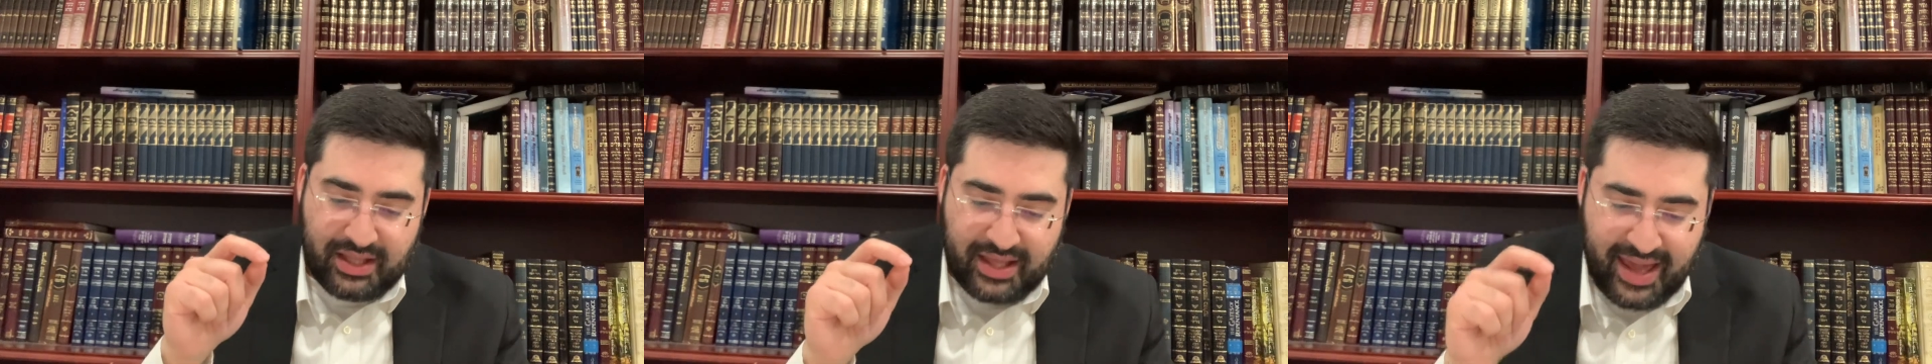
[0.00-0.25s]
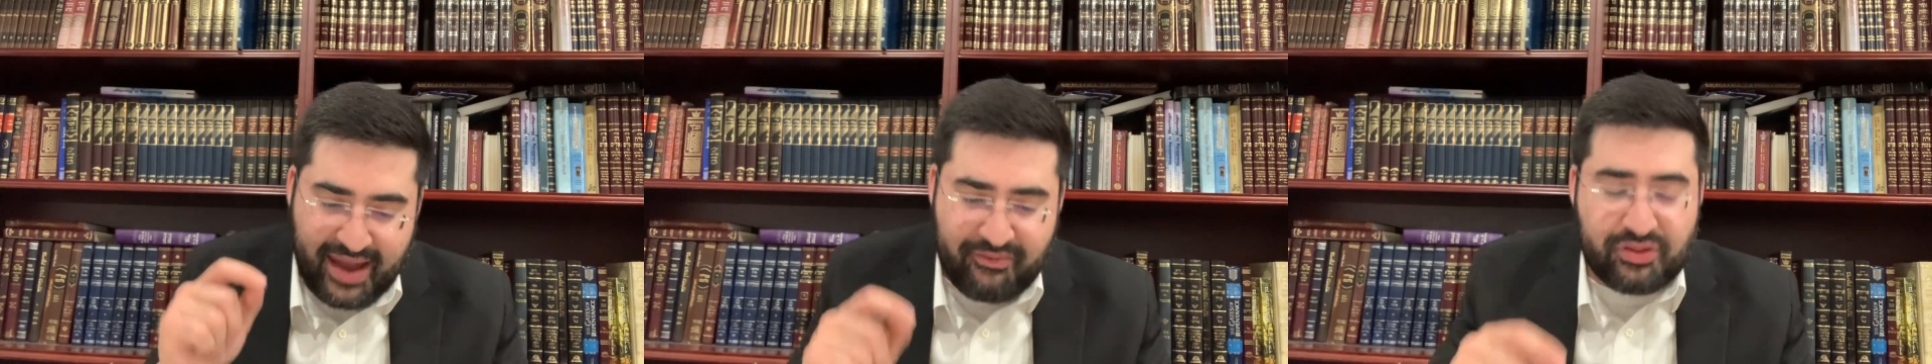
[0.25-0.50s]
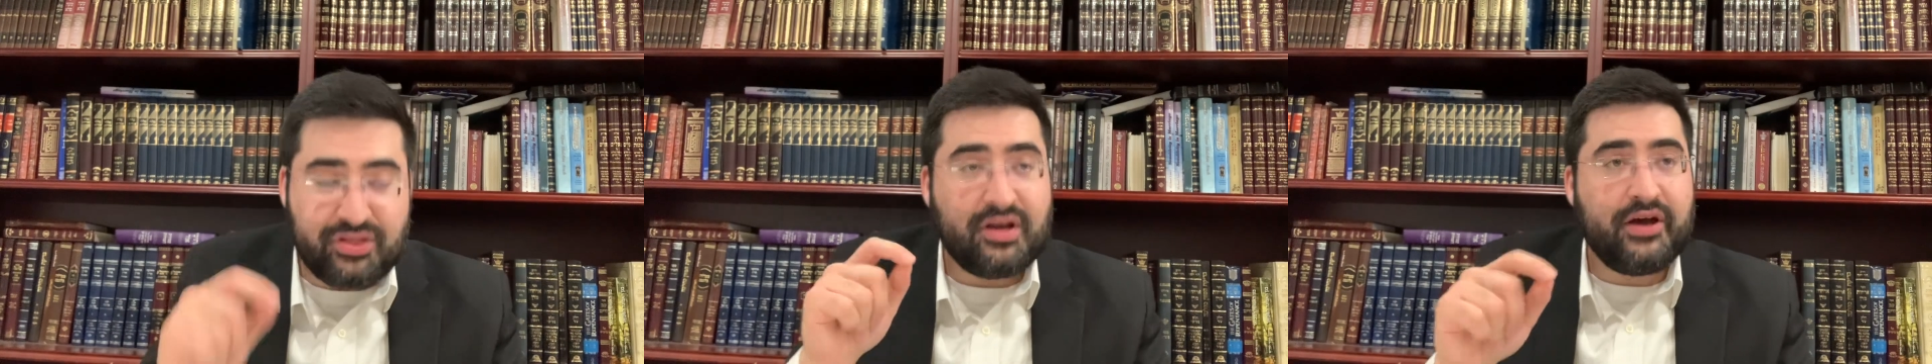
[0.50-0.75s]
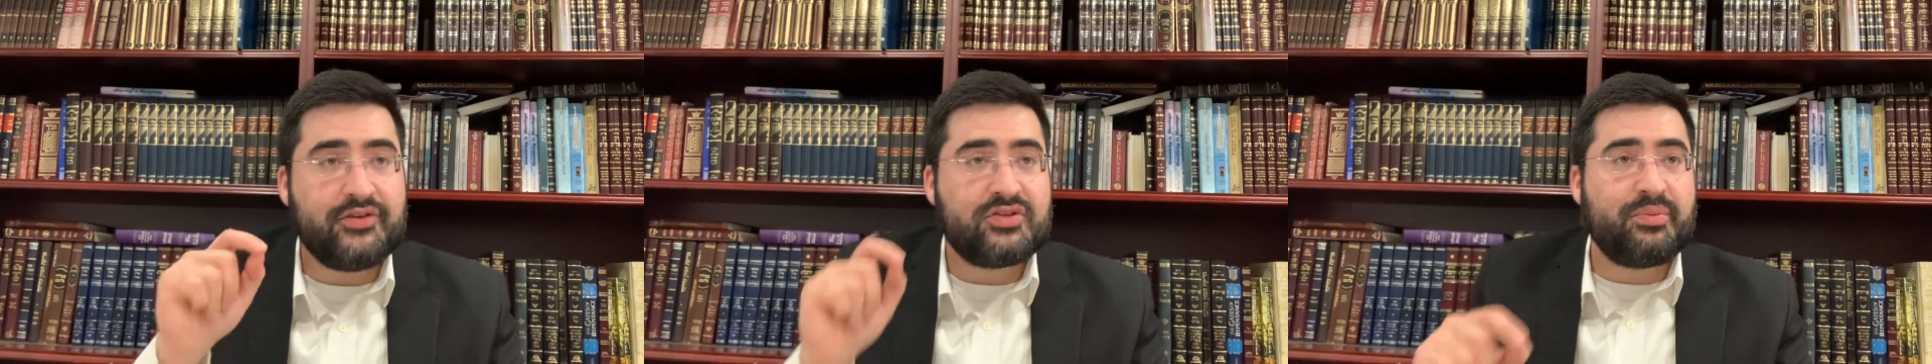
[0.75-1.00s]
everything
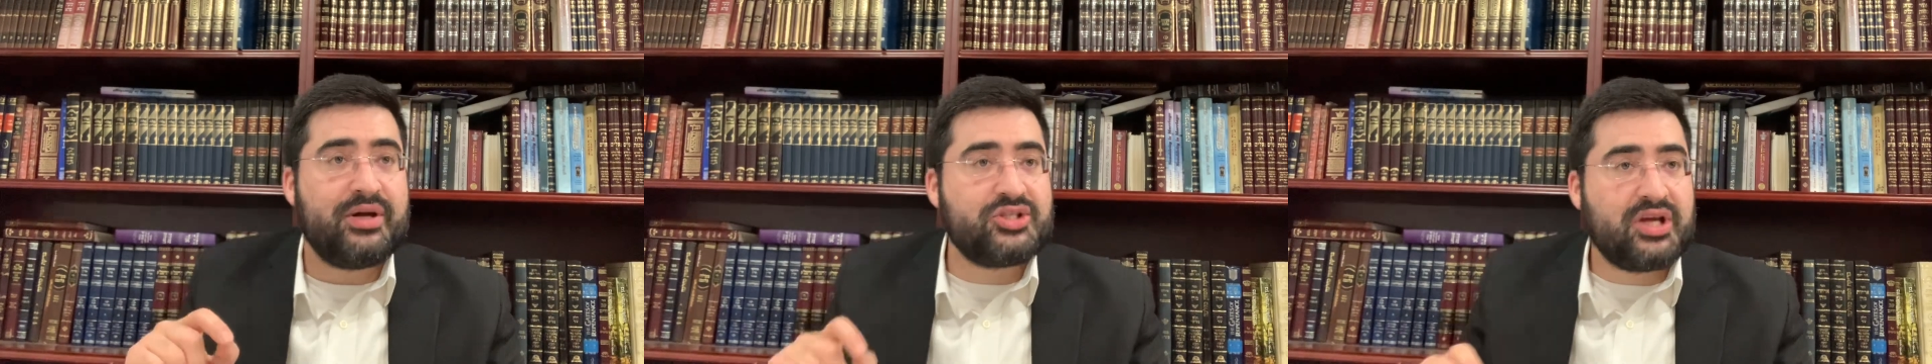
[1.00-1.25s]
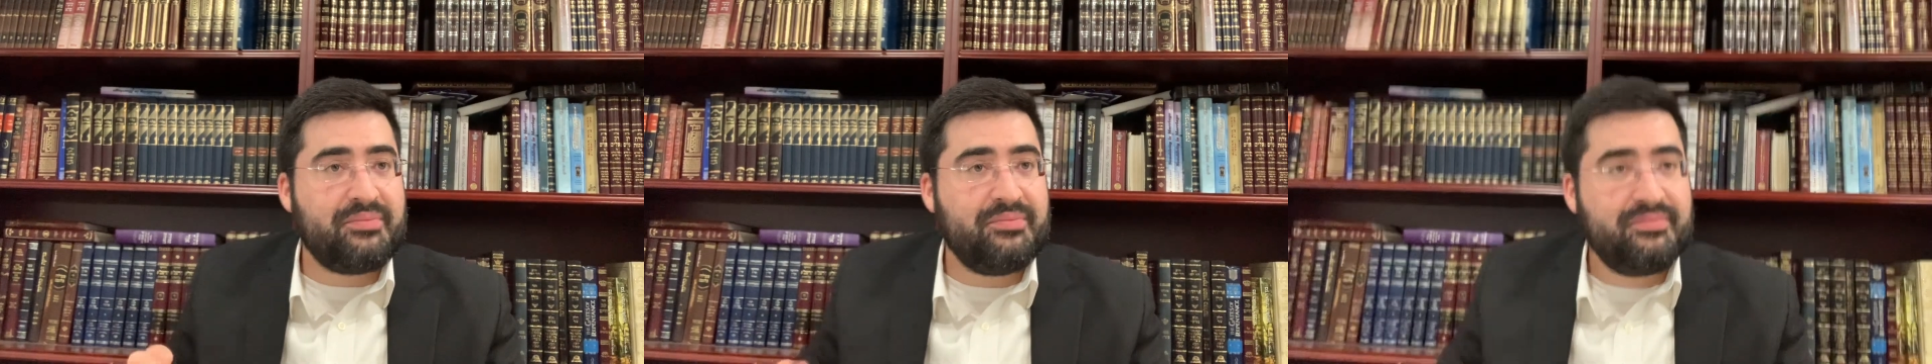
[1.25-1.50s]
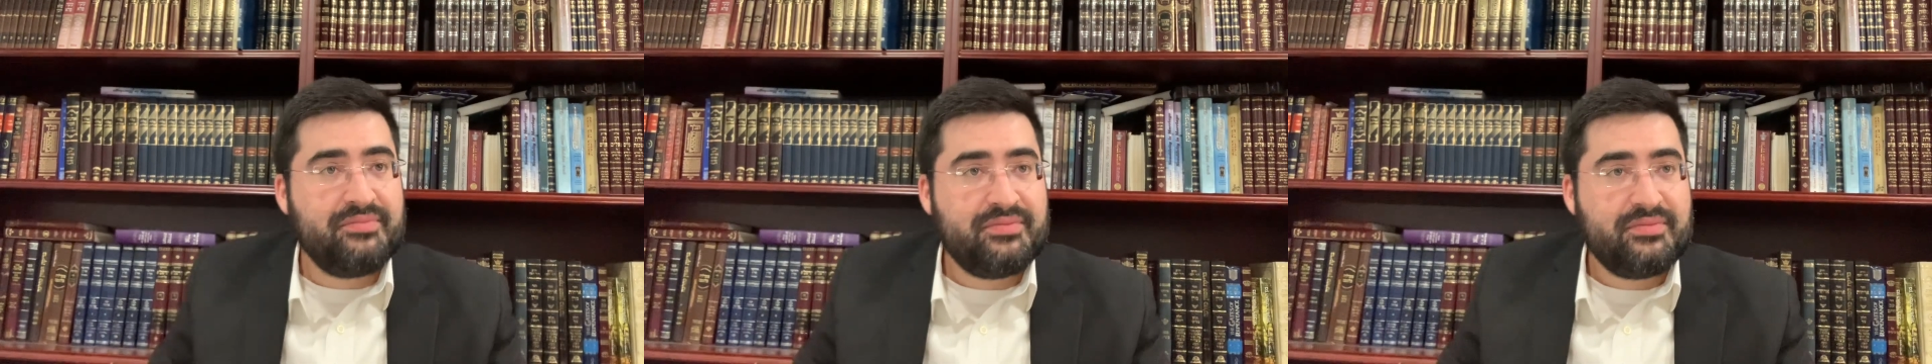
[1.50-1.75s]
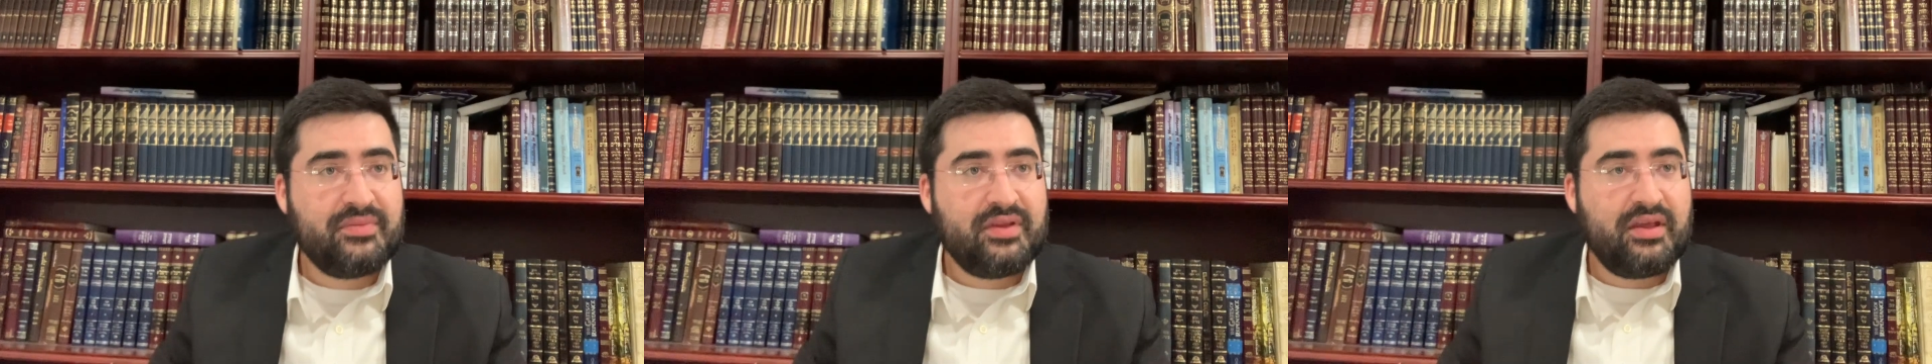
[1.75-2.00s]
comes from Hashem.
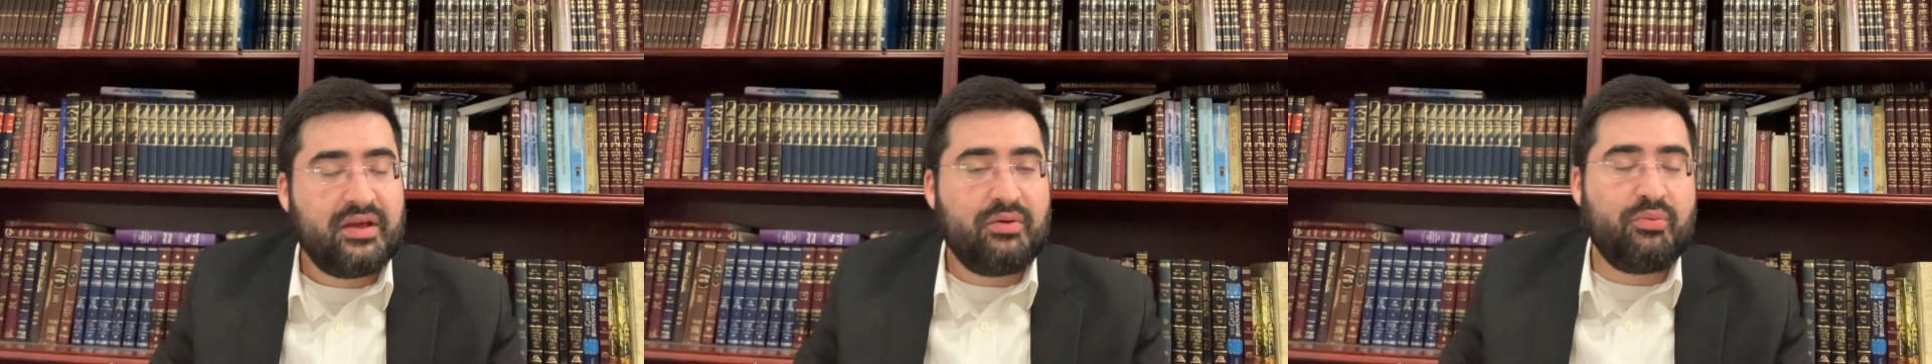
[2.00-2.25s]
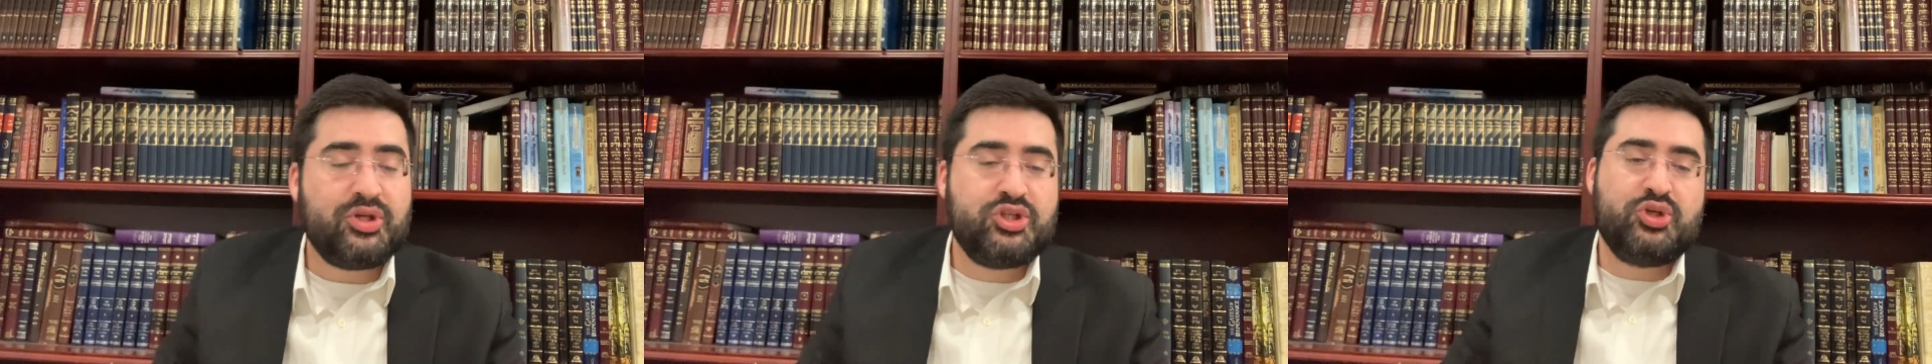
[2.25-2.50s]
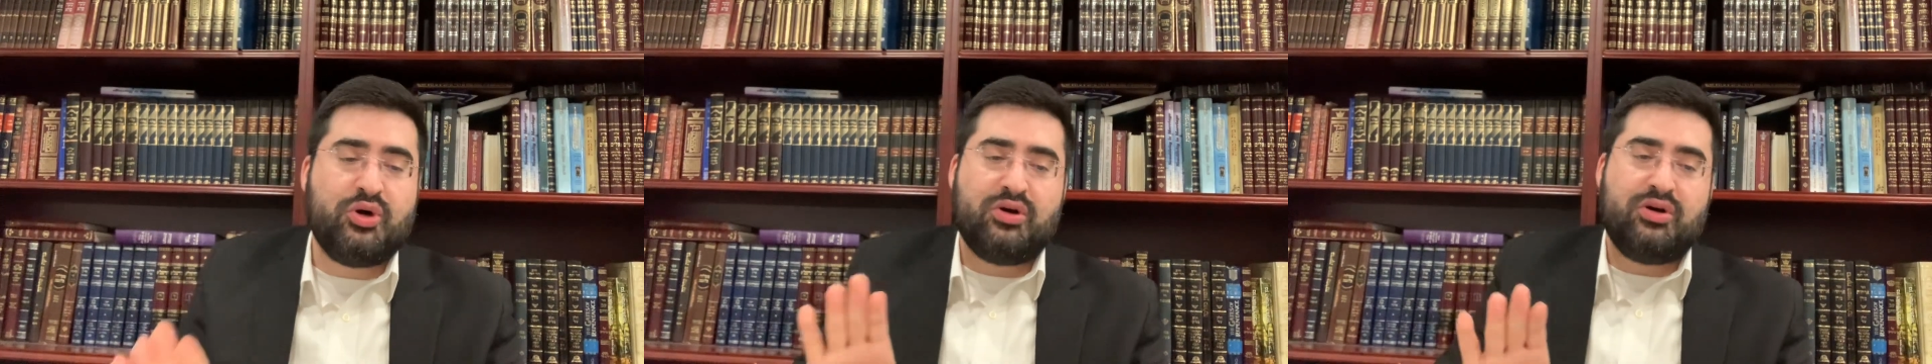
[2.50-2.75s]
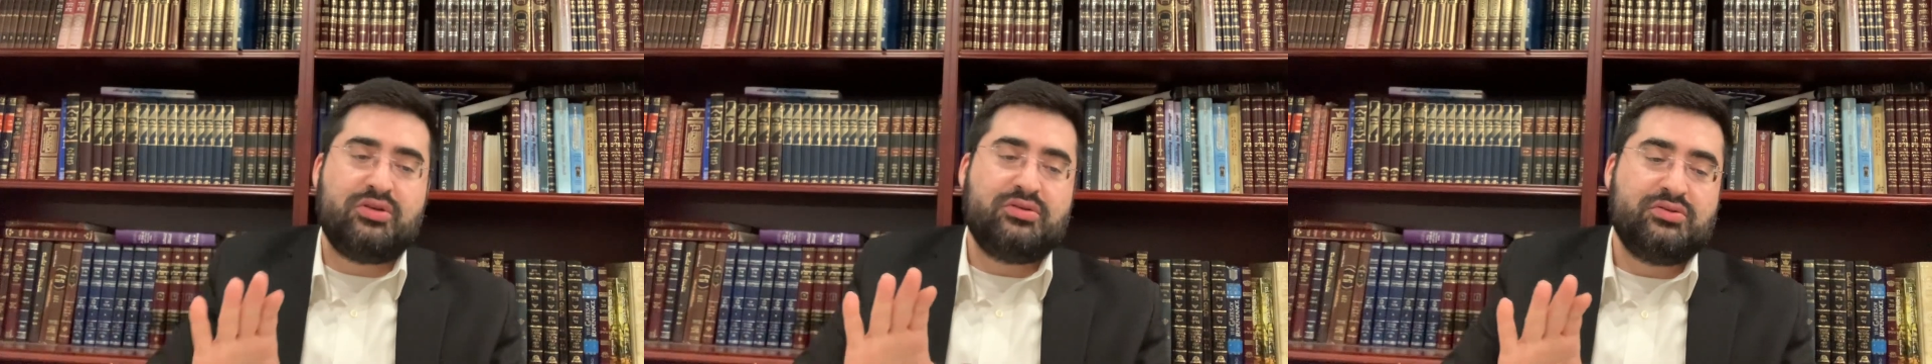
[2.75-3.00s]
What
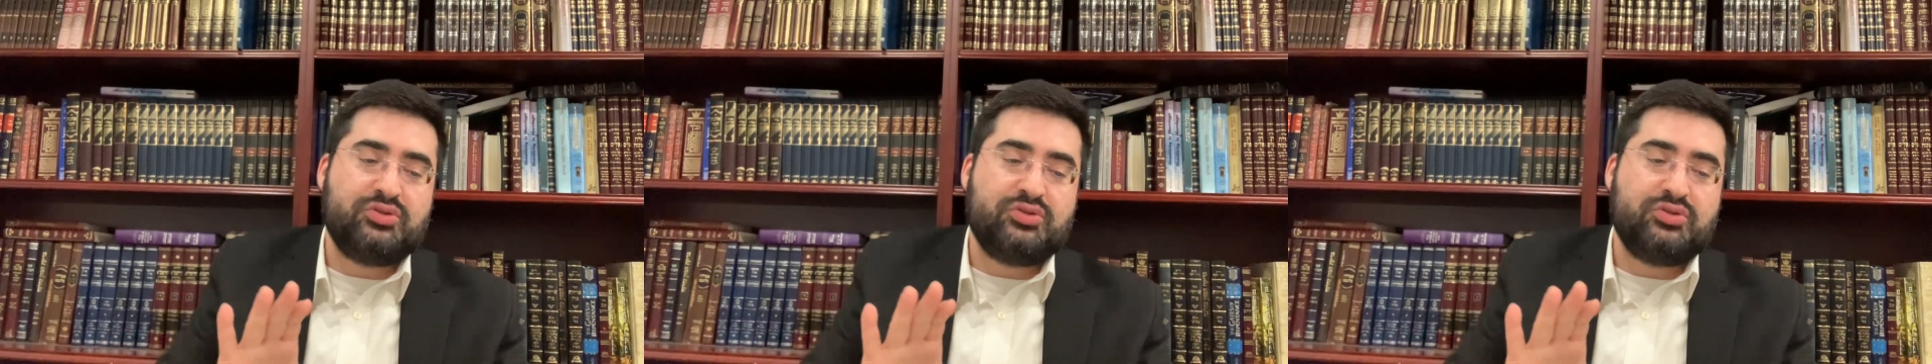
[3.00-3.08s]
you're